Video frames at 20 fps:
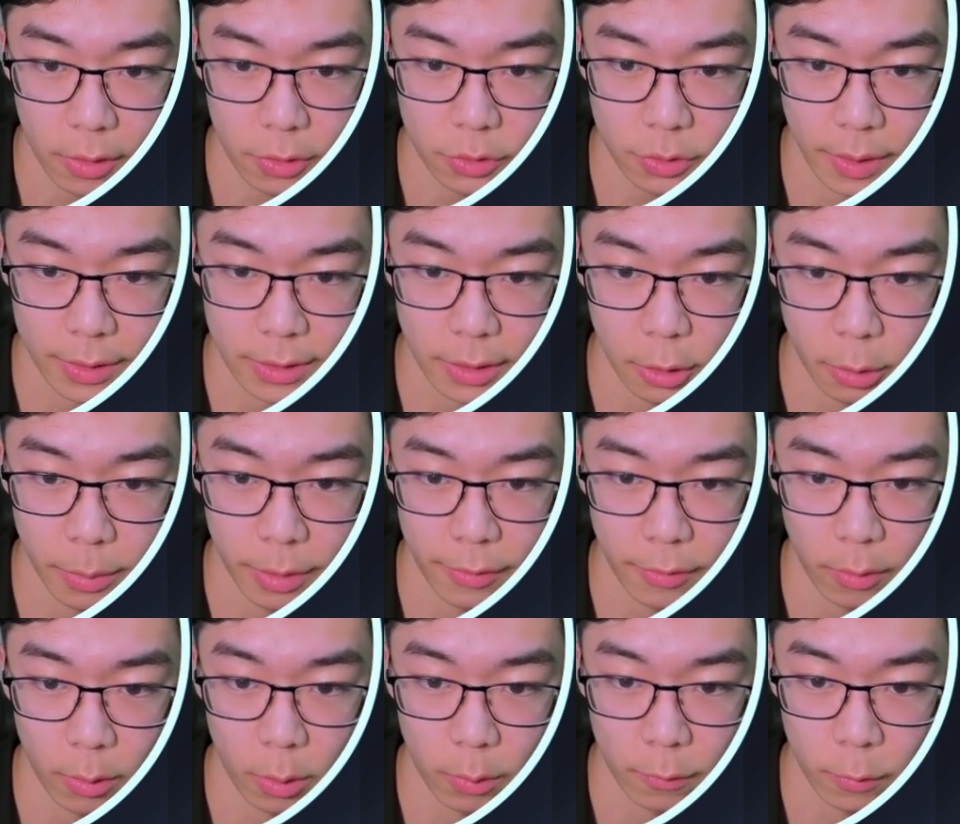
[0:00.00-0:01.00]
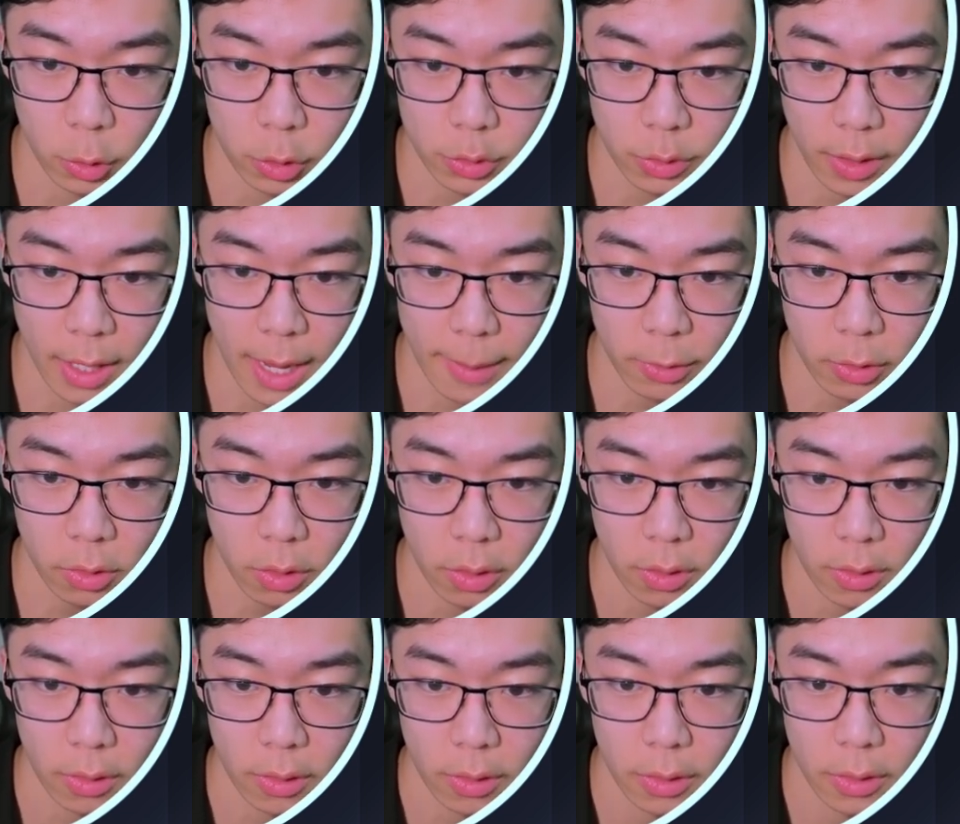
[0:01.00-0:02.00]
So that's a little bit of a reversal hammer.
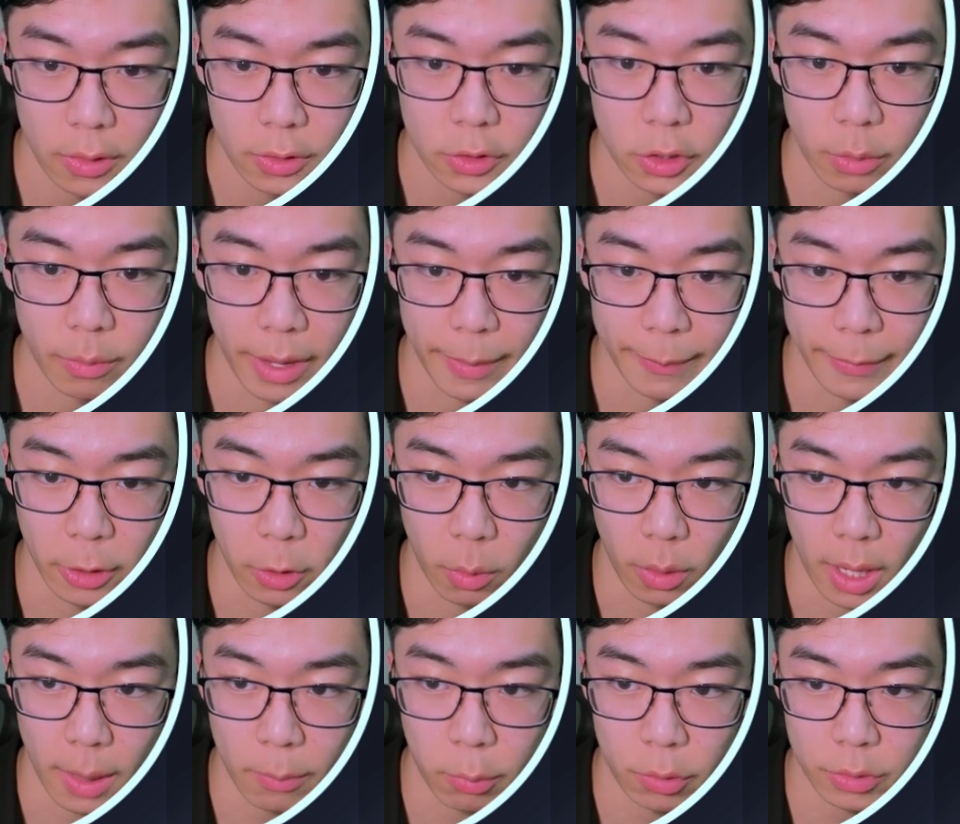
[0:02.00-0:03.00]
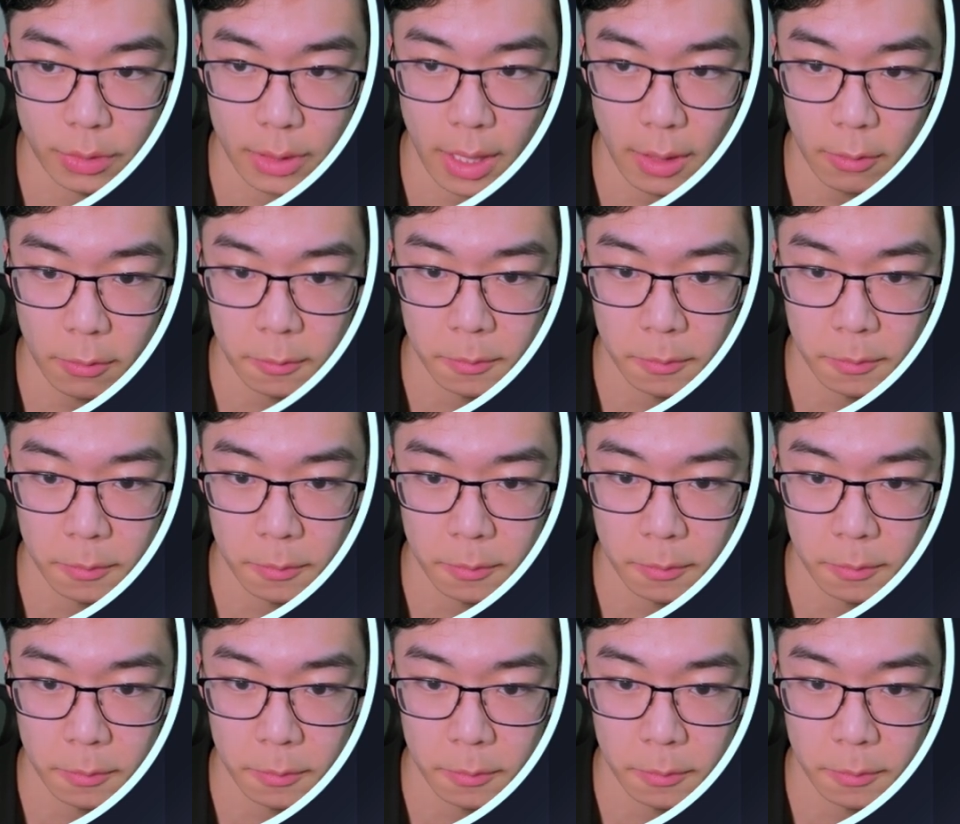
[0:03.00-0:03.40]
So it might be going upwards now.